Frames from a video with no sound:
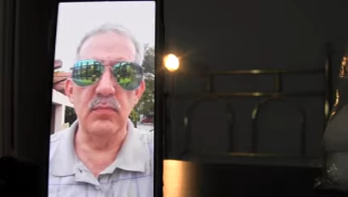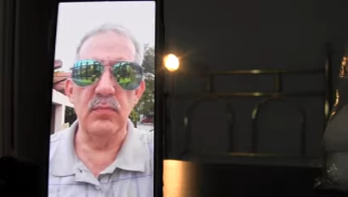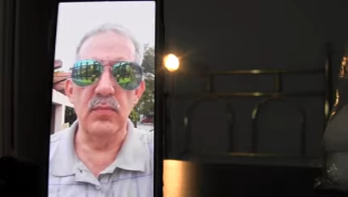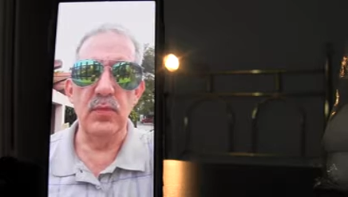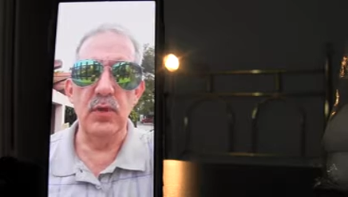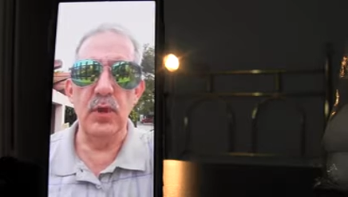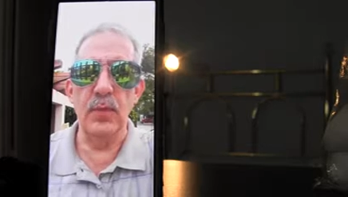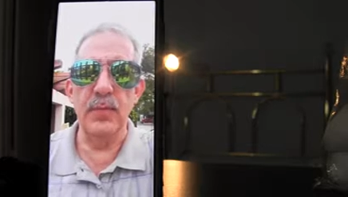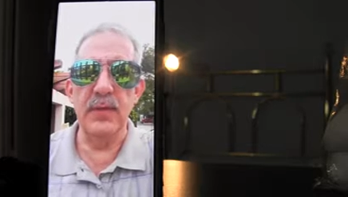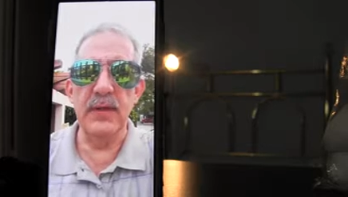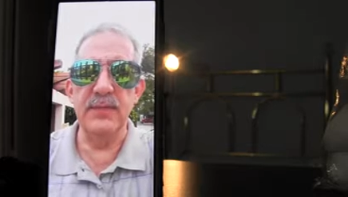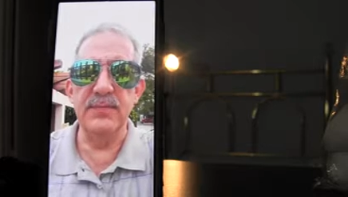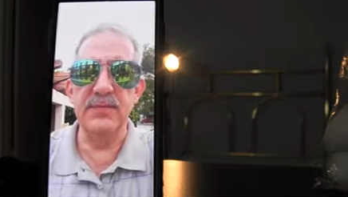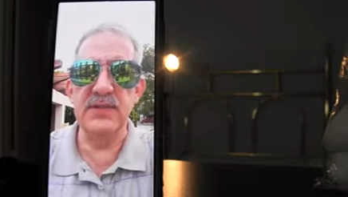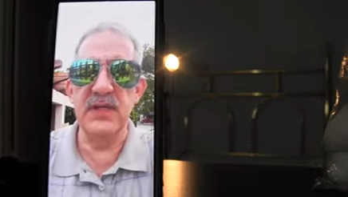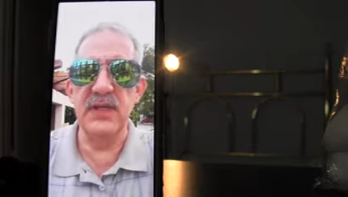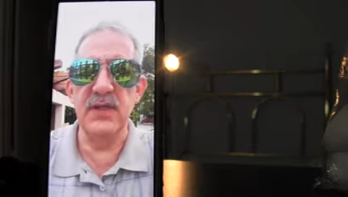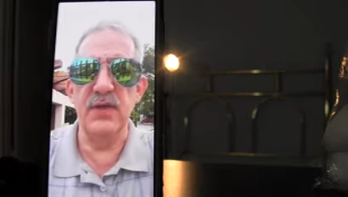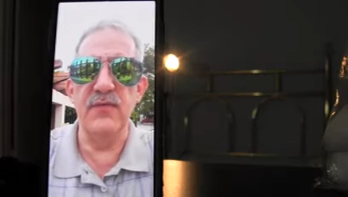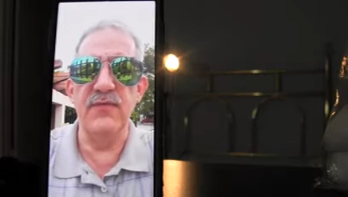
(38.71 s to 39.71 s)
nobody seeing
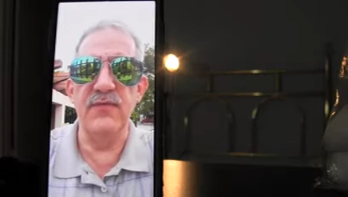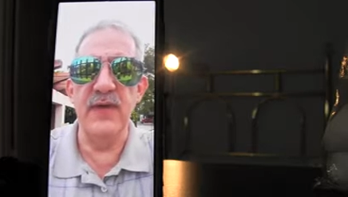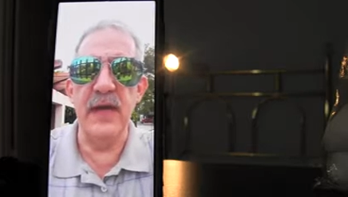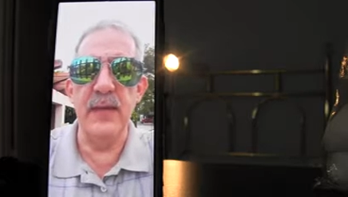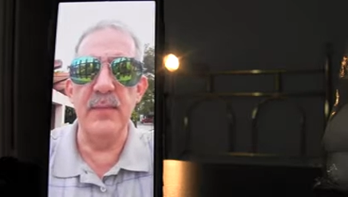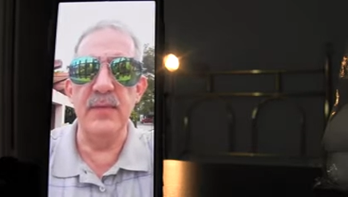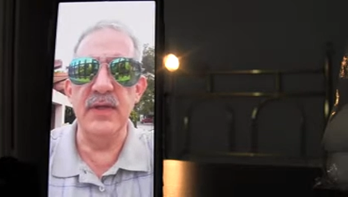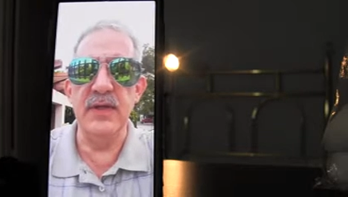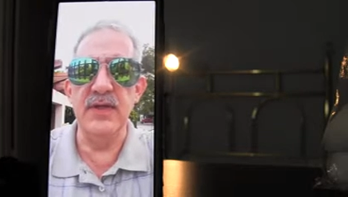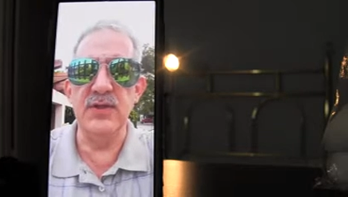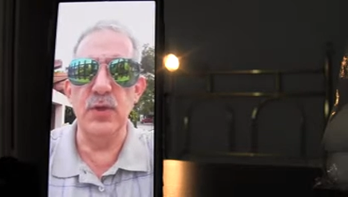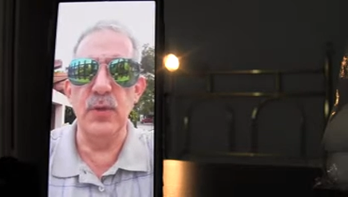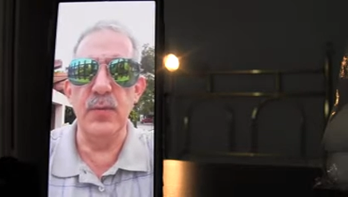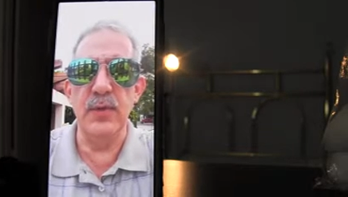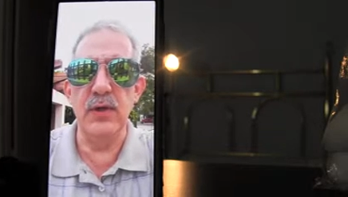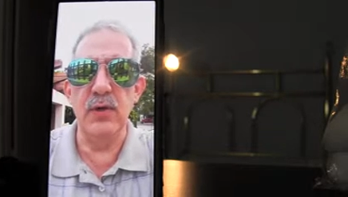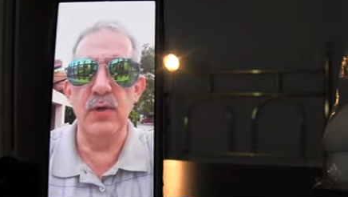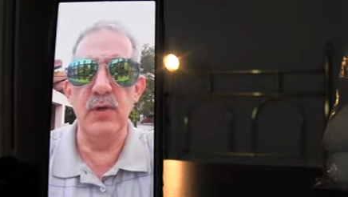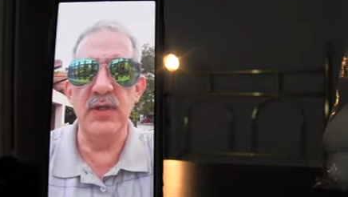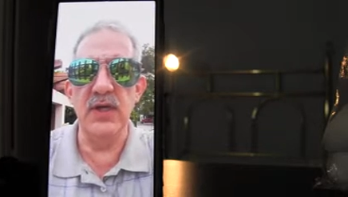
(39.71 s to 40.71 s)
their families, nobody
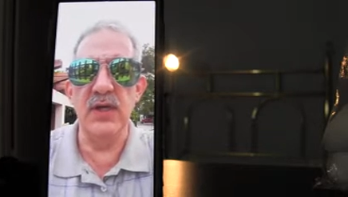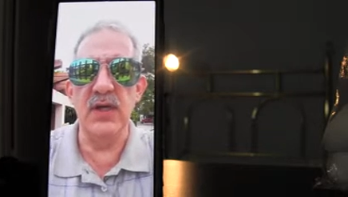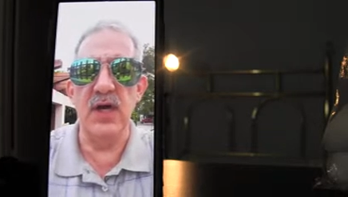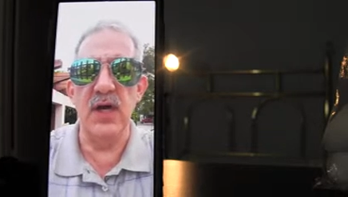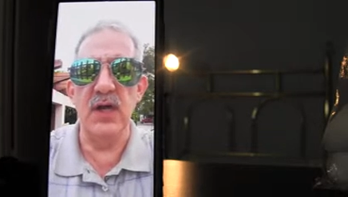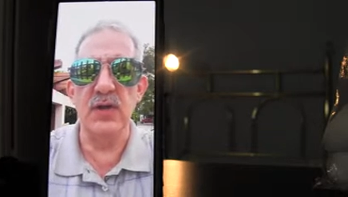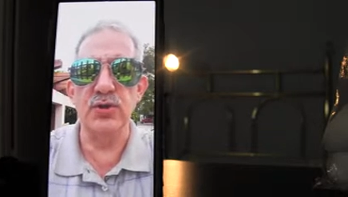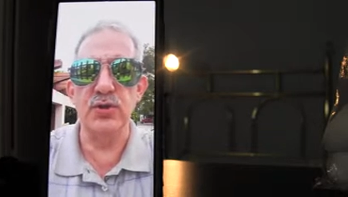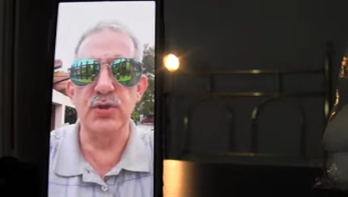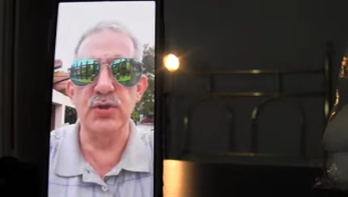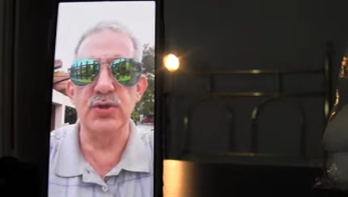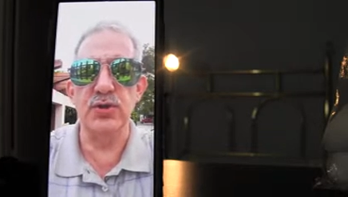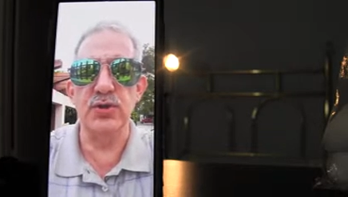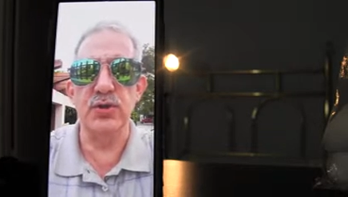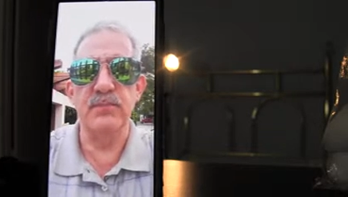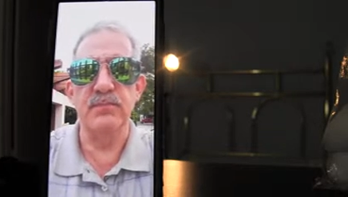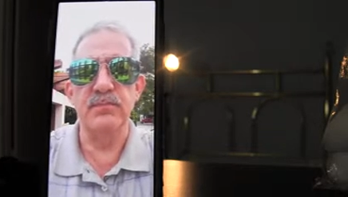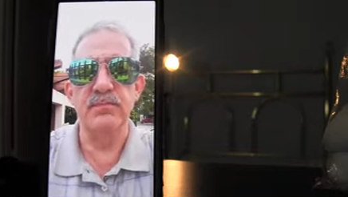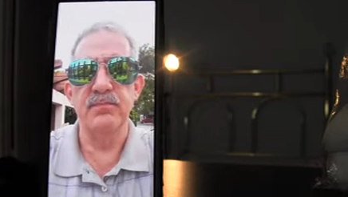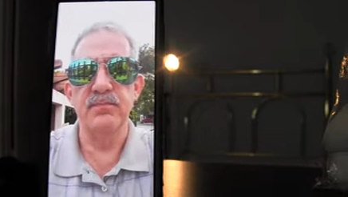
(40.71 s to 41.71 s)
going to concerts,
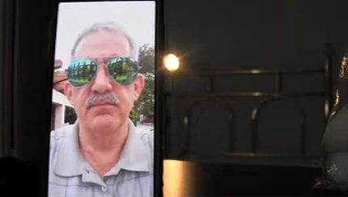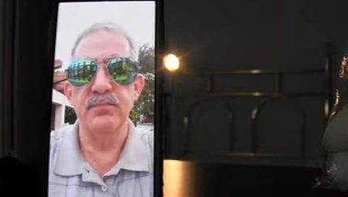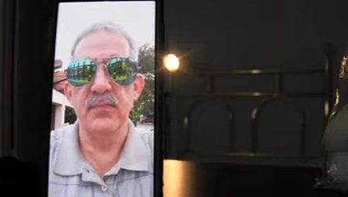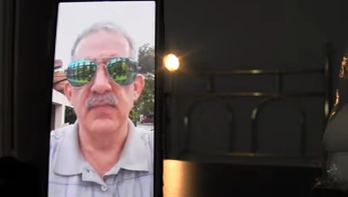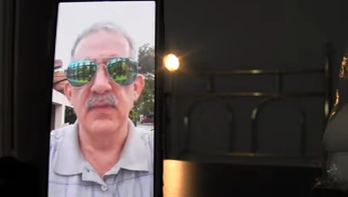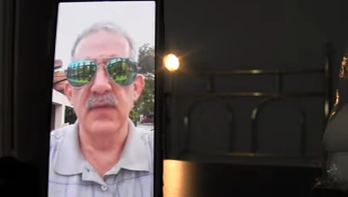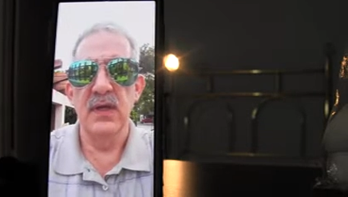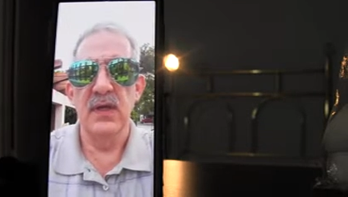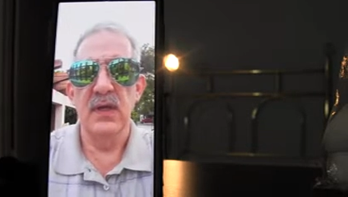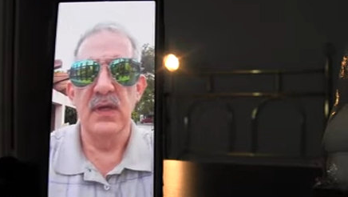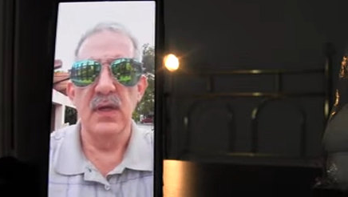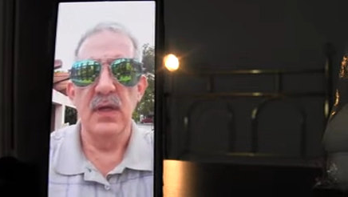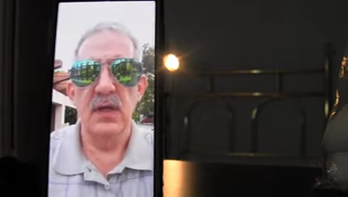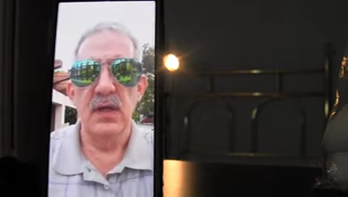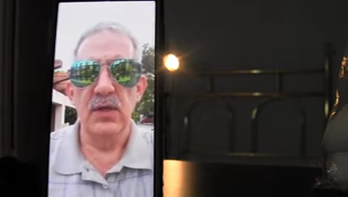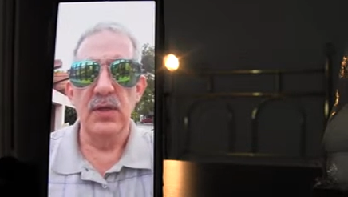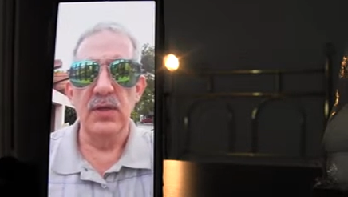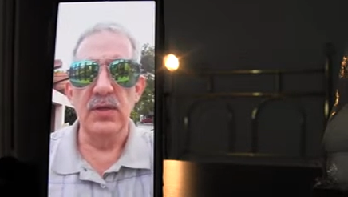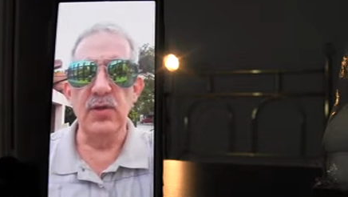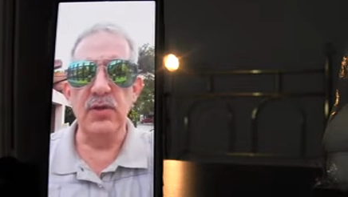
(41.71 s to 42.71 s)

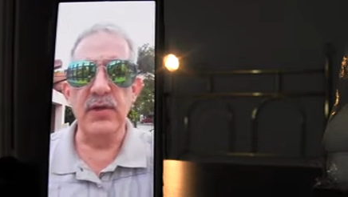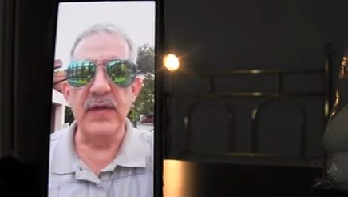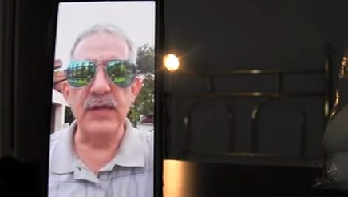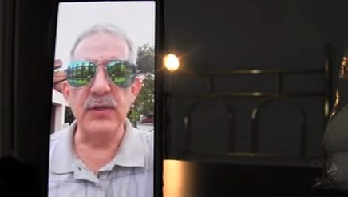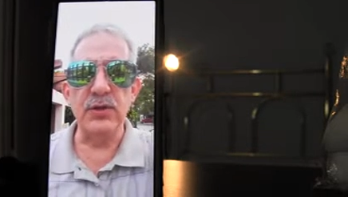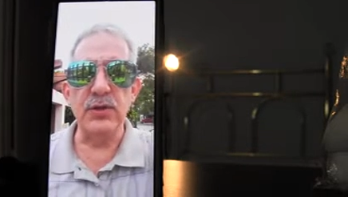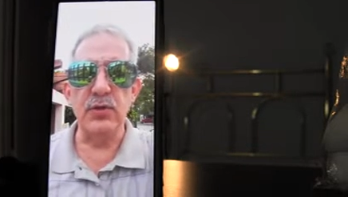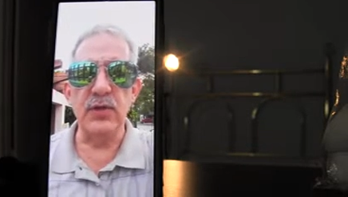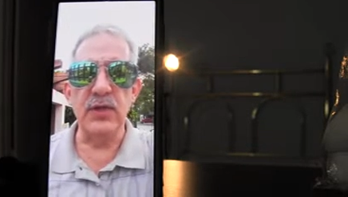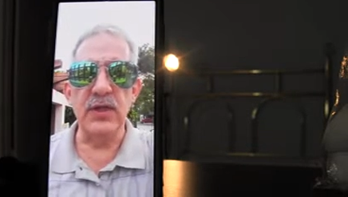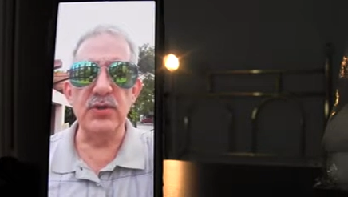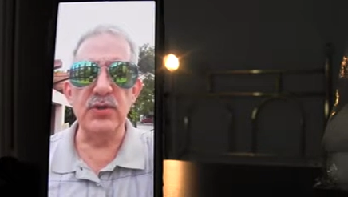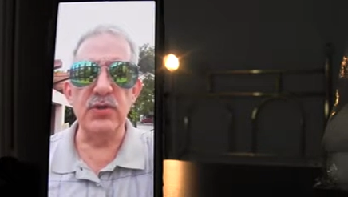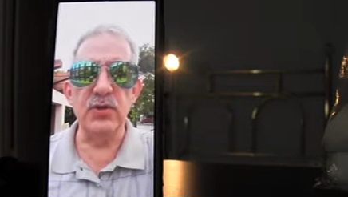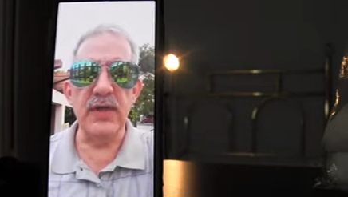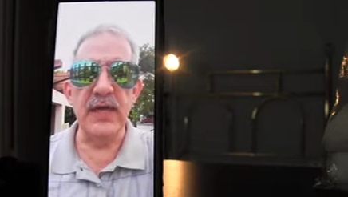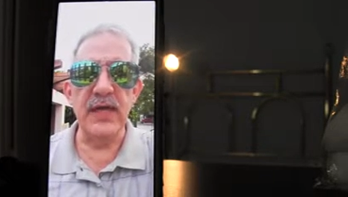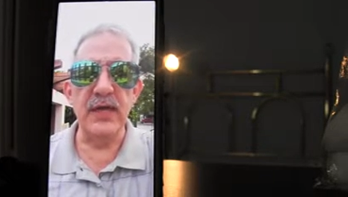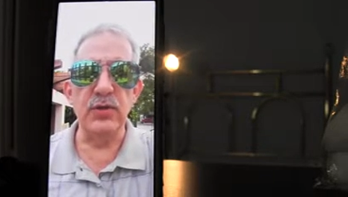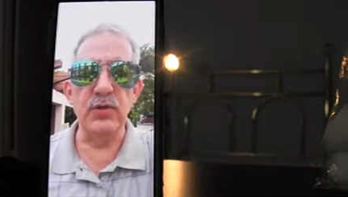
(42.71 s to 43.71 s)
you can't do this, you
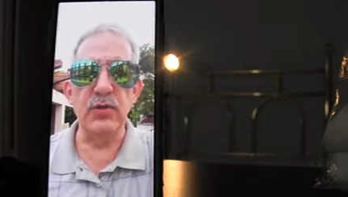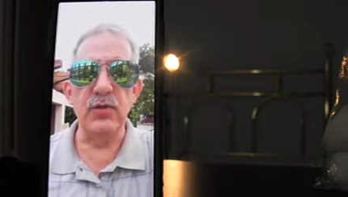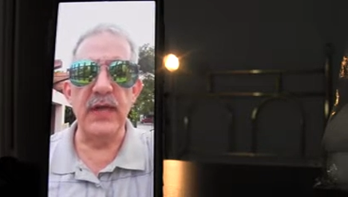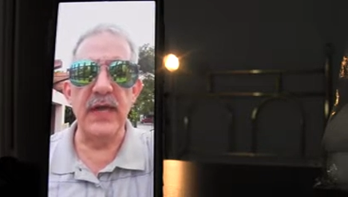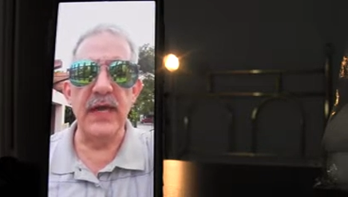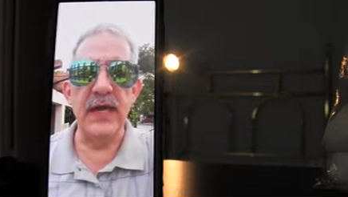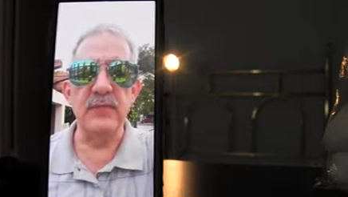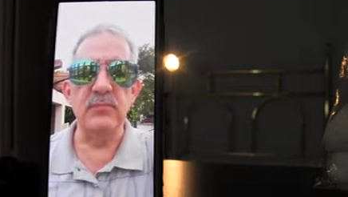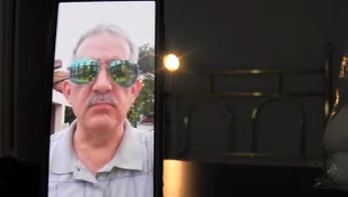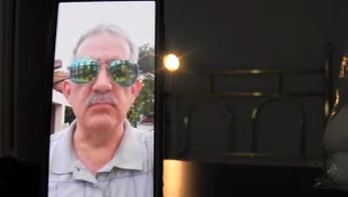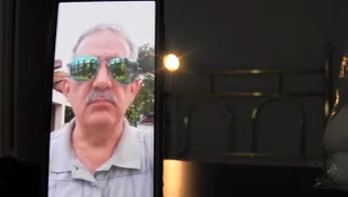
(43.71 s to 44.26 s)
can't do that,